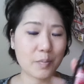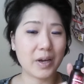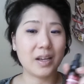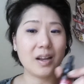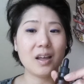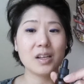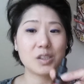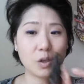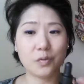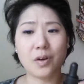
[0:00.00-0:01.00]
But
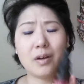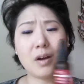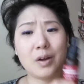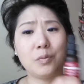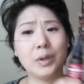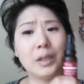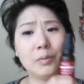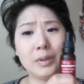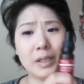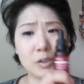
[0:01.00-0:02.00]
so far, I
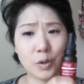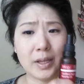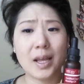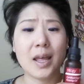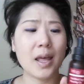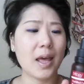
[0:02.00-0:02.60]
really, really enjoy it.